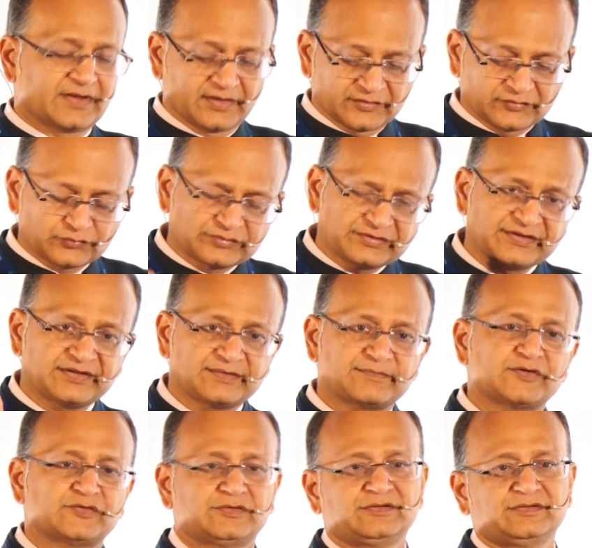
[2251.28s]
So think
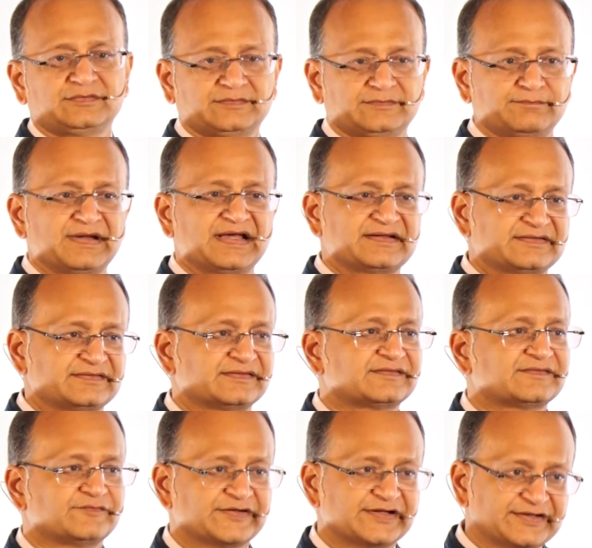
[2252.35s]
about
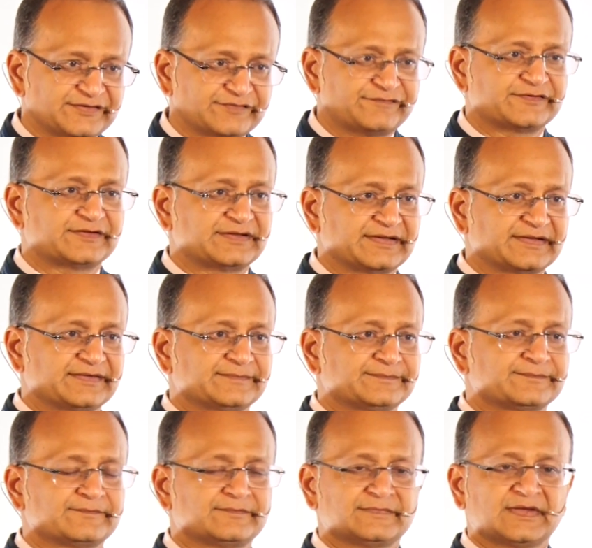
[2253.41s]
balance very differently.
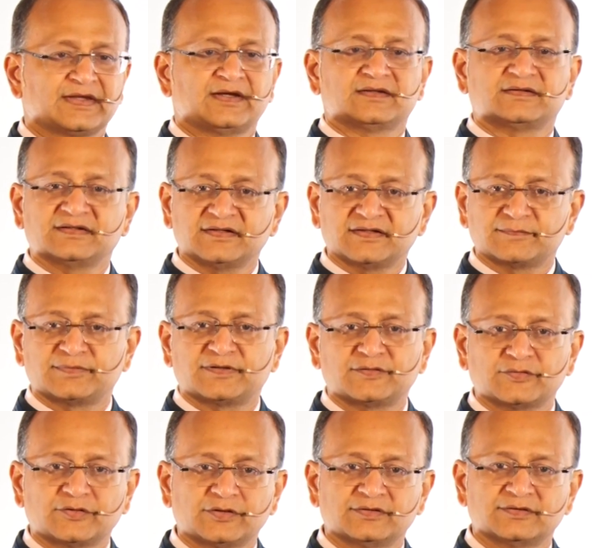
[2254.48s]
Think
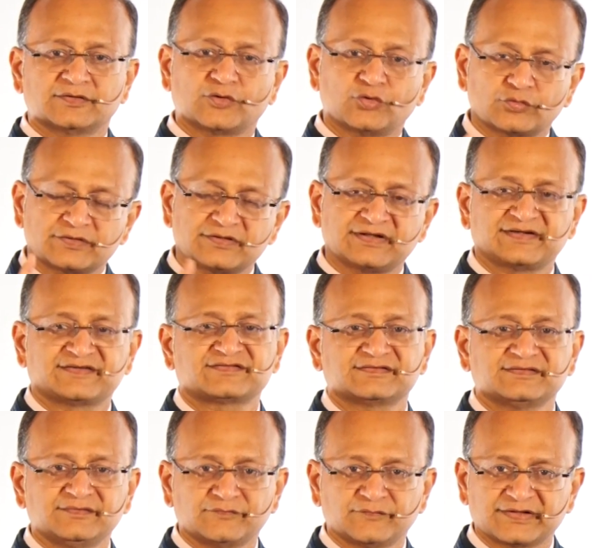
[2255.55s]
about
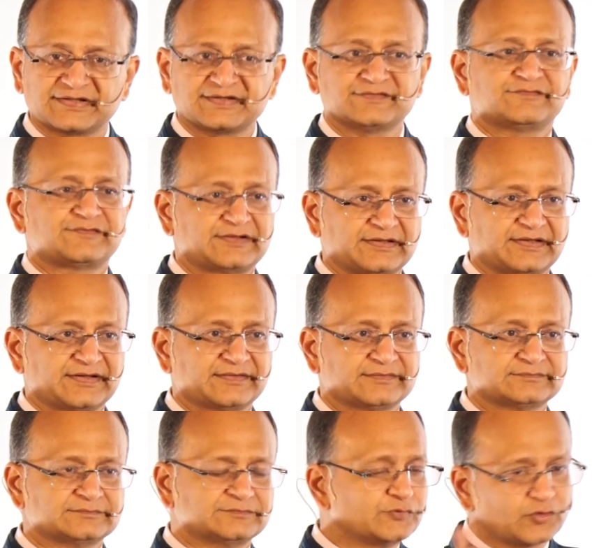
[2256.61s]
correlation very differently,
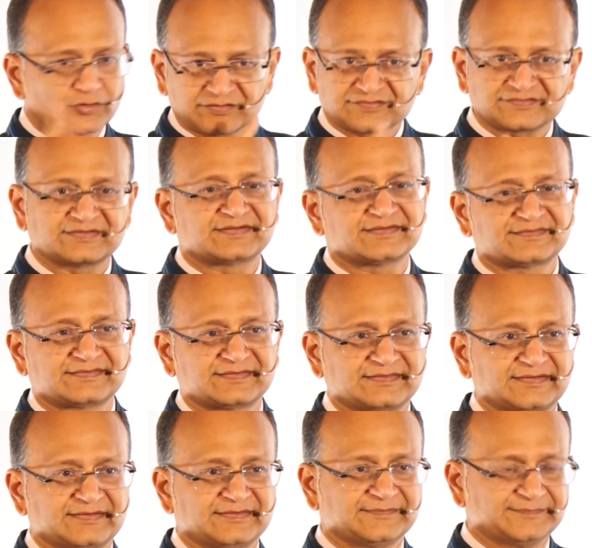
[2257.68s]
not
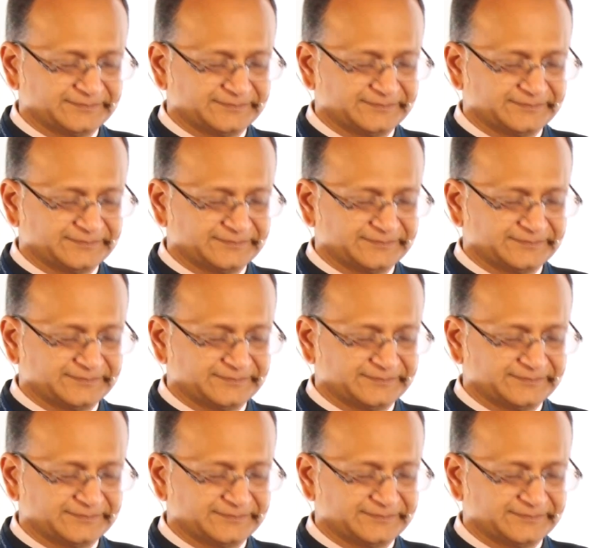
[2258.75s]
statistically.